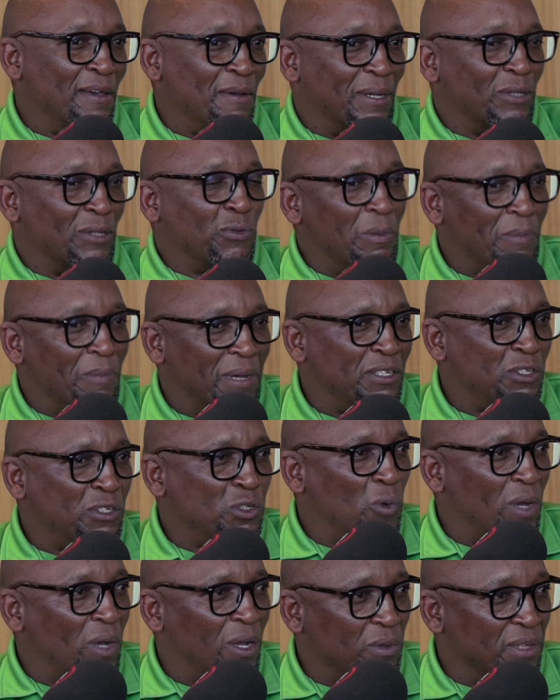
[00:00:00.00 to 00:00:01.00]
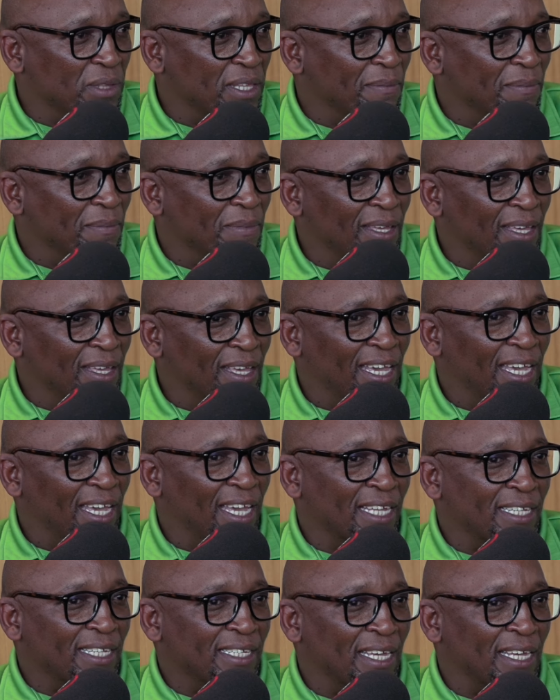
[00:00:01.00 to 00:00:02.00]
but we managed to work with them.
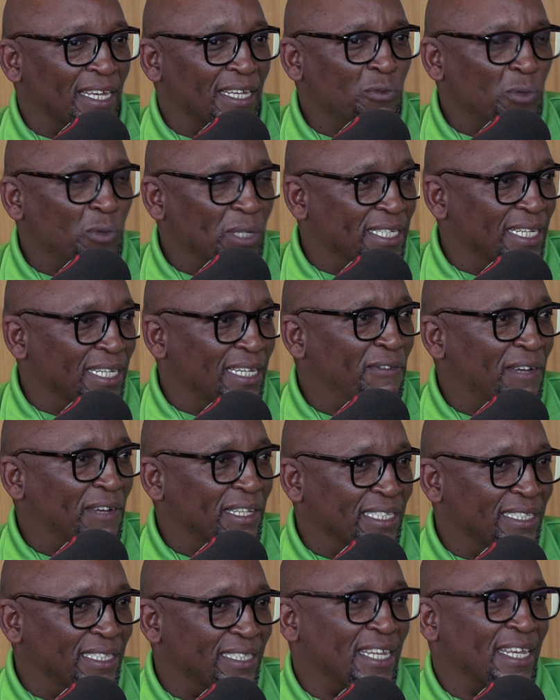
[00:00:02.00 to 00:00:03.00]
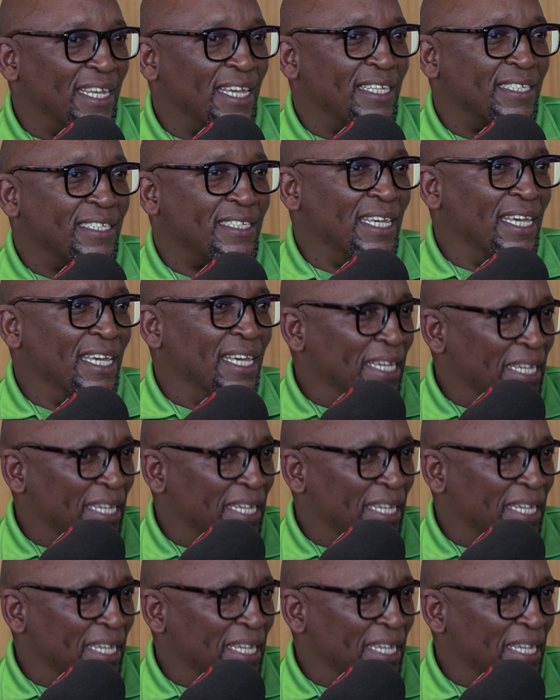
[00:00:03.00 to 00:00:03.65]
And, uh, and, we delivered in three years.